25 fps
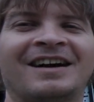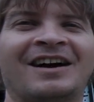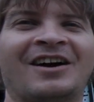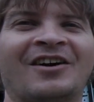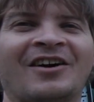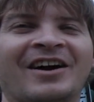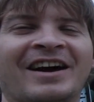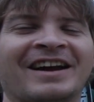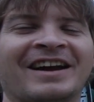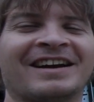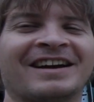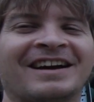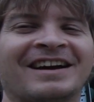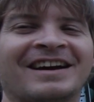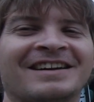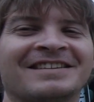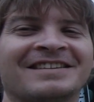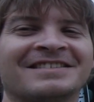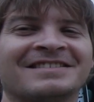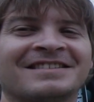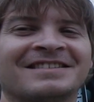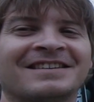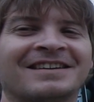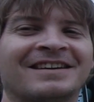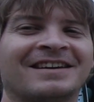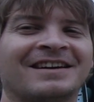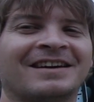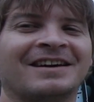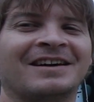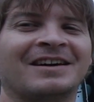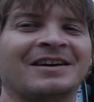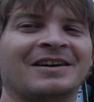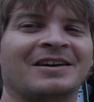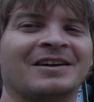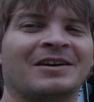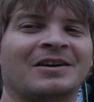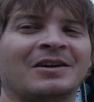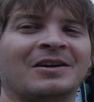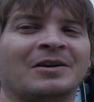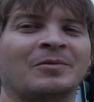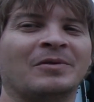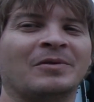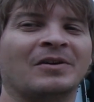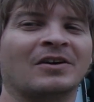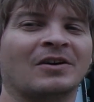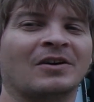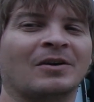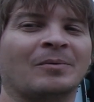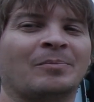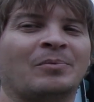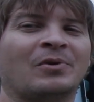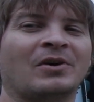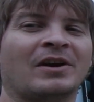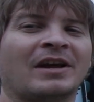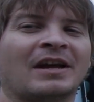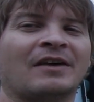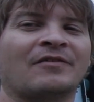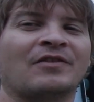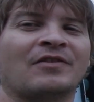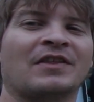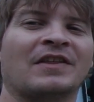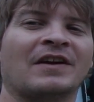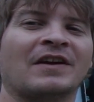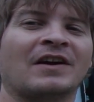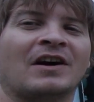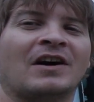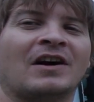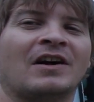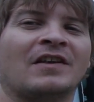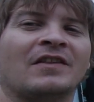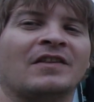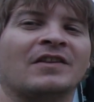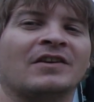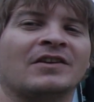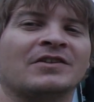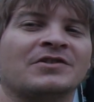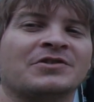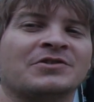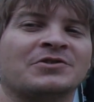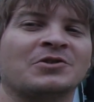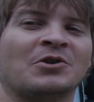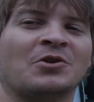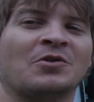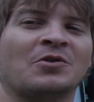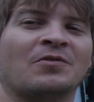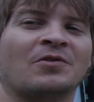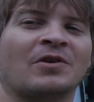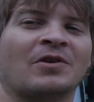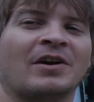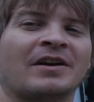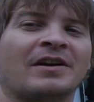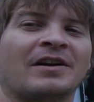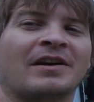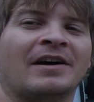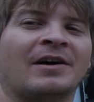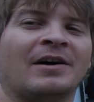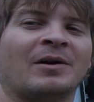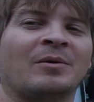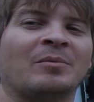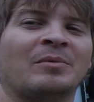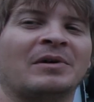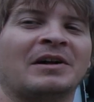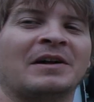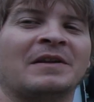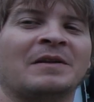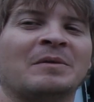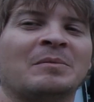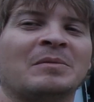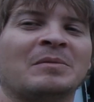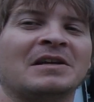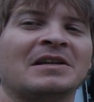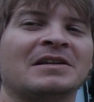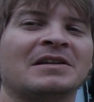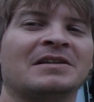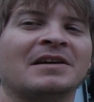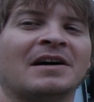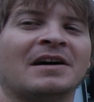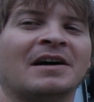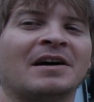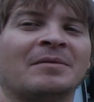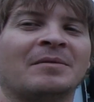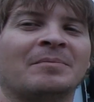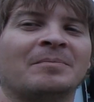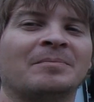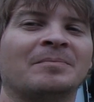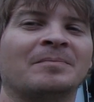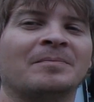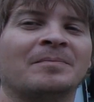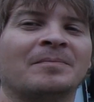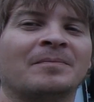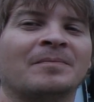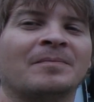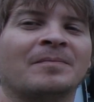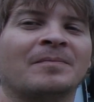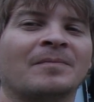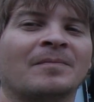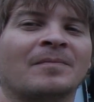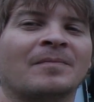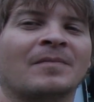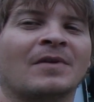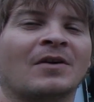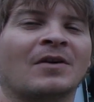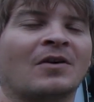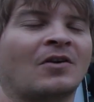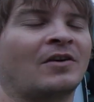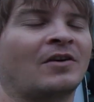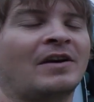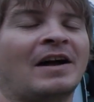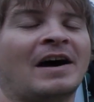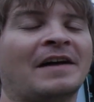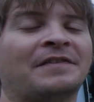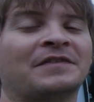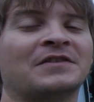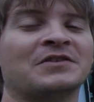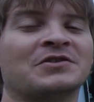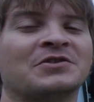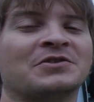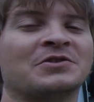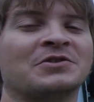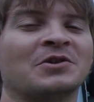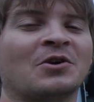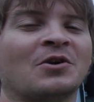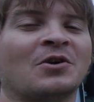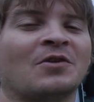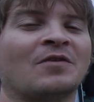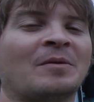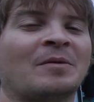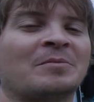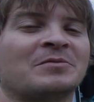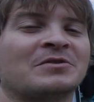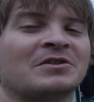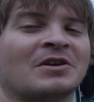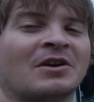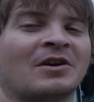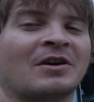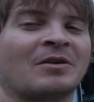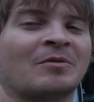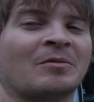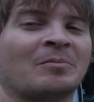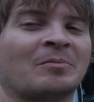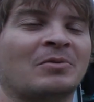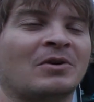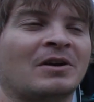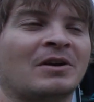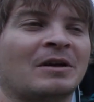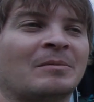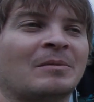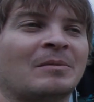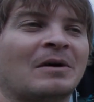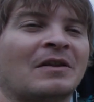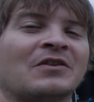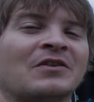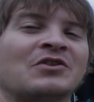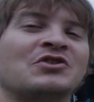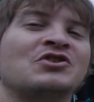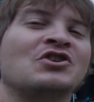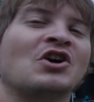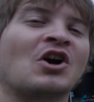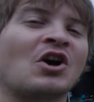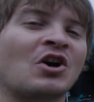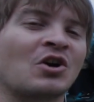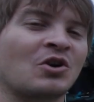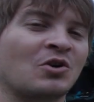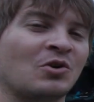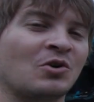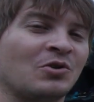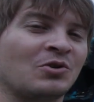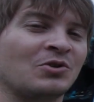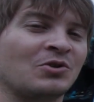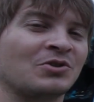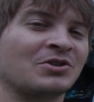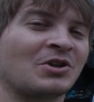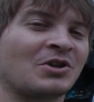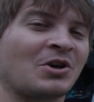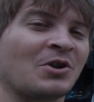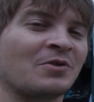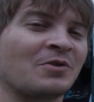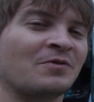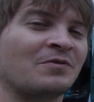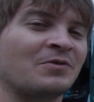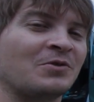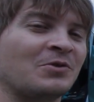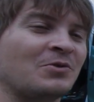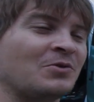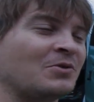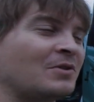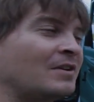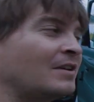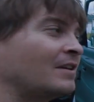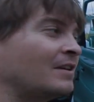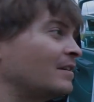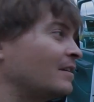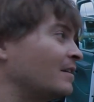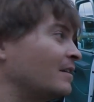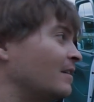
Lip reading: Alright guys, we're putting everything on the stove right now, but in the meantime, or not the stove, I'm sorry, we're putting them on the charcoals, all the food.